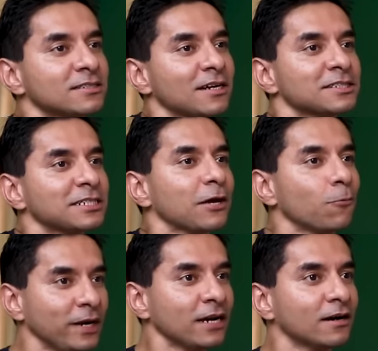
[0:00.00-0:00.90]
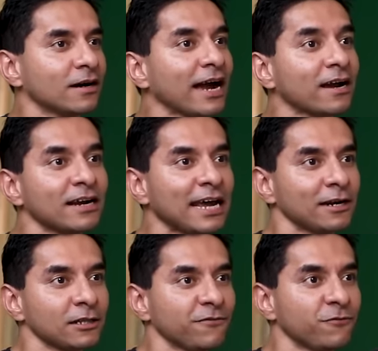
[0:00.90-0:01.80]
starts to get weaker, I can't
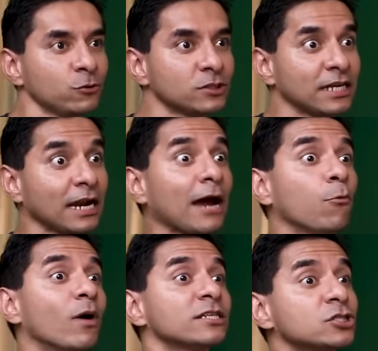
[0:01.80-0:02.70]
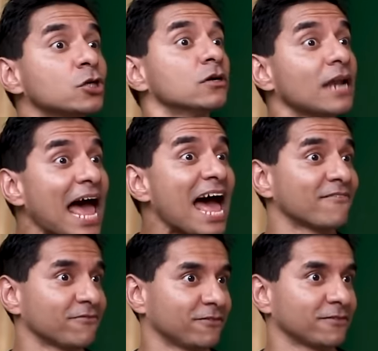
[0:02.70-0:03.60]
handle the foods that I once could have.